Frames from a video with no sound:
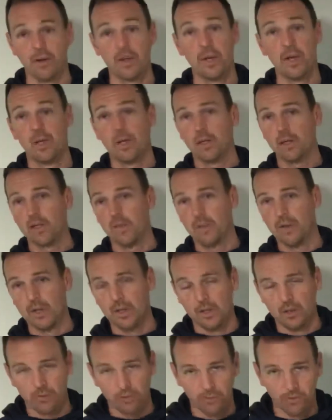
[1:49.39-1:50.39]
It could be
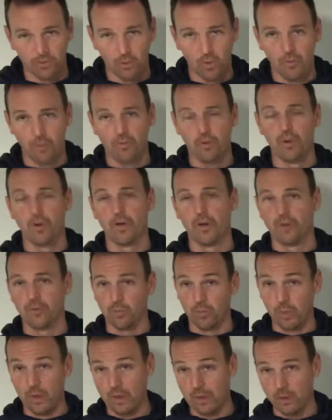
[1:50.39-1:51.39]
against a 4 front as
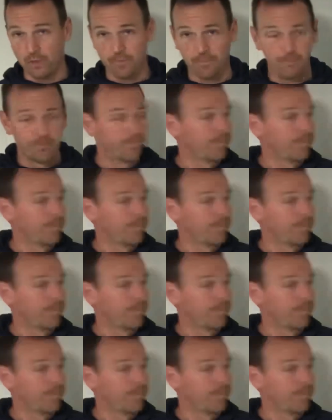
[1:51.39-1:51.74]
well.